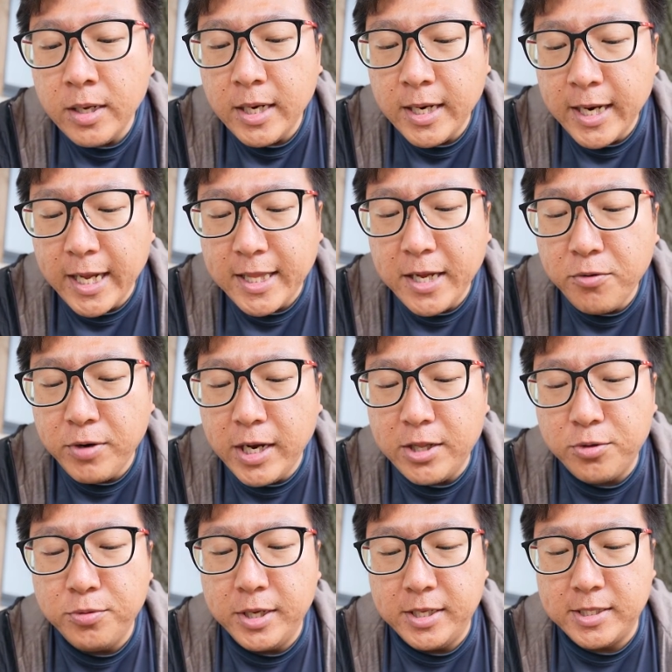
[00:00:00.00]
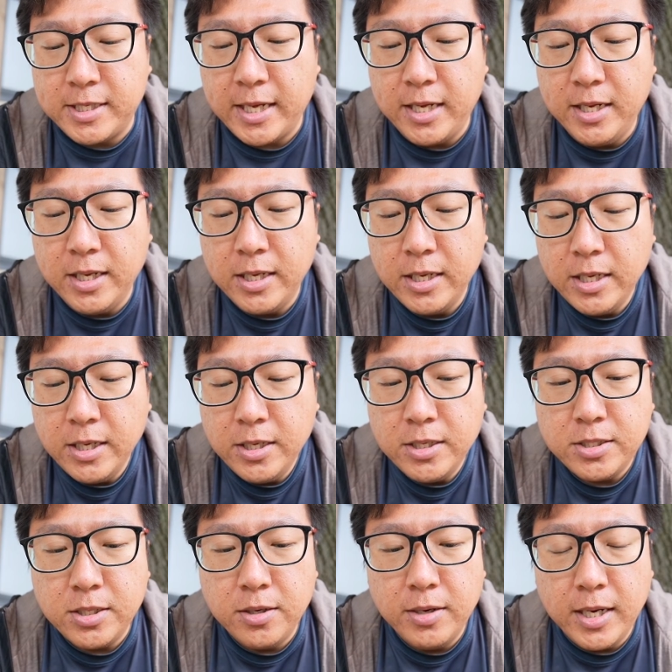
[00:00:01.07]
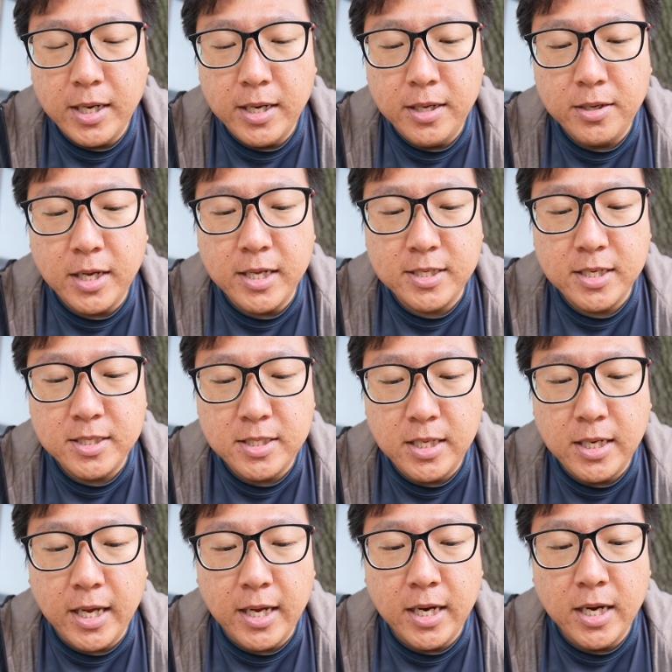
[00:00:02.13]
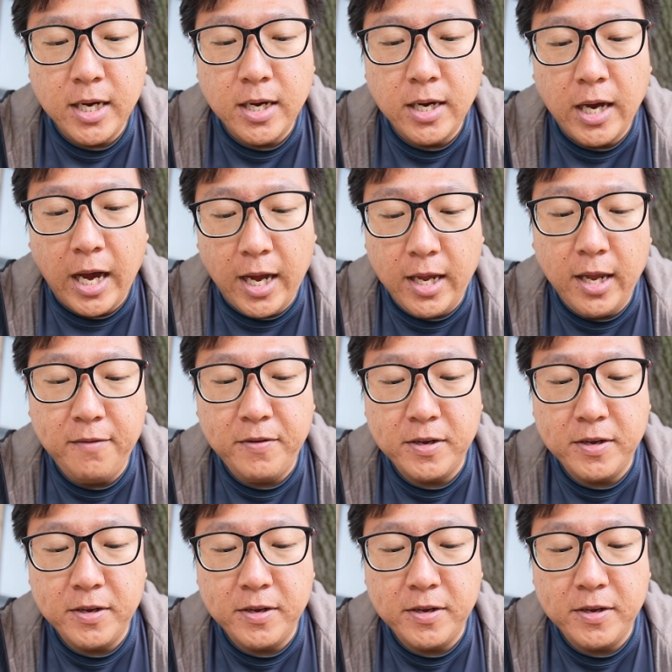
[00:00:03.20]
Nothing really too insane. So you guys can see that I have